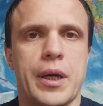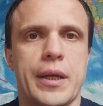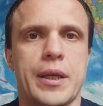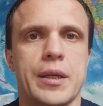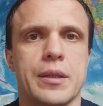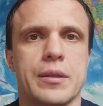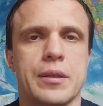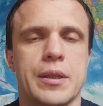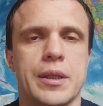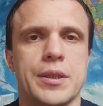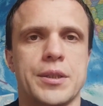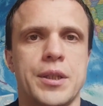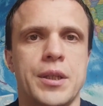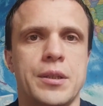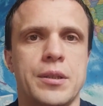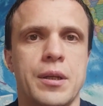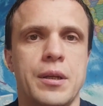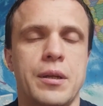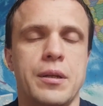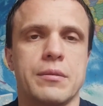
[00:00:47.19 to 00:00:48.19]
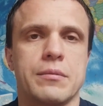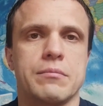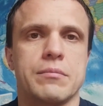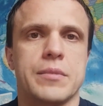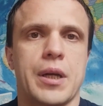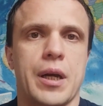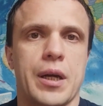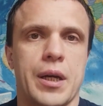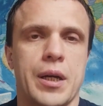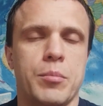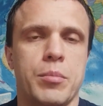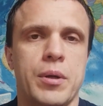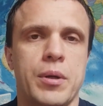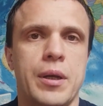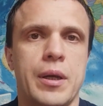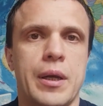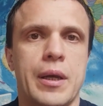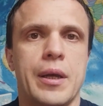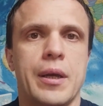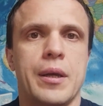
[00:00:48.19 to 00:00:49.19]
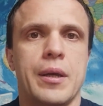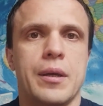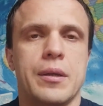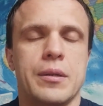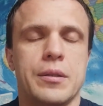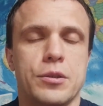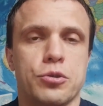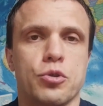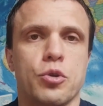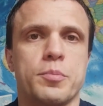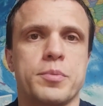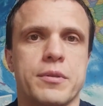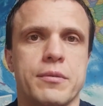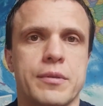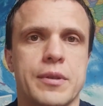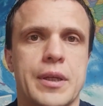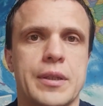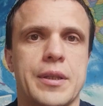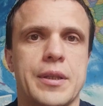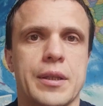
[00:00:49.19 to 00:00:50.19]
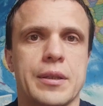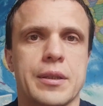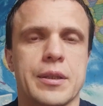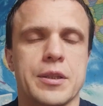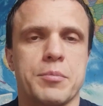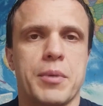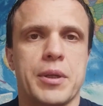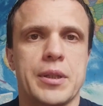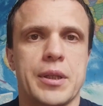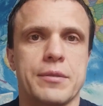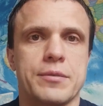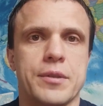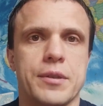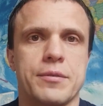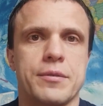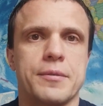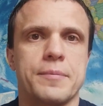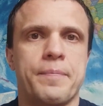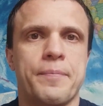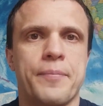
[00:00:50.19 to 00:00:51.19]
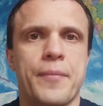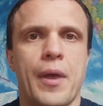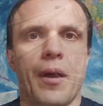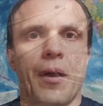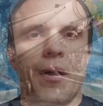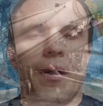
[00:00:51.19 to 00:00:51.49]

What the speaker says: a spacecraft, and a group of cosmonauts for human spaceflight.